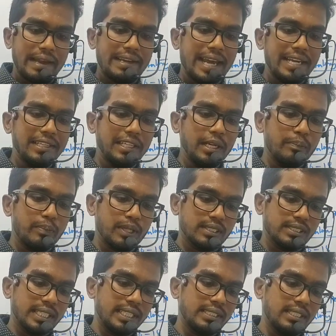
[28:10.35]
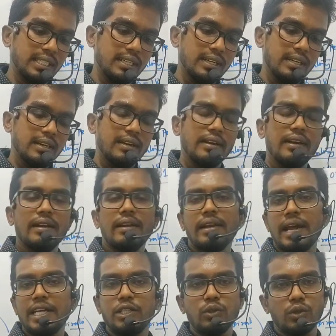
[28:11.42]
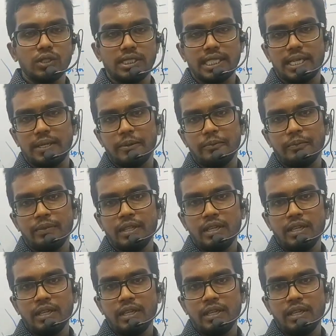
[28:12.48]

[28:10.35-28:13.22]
and 80% nitrogen.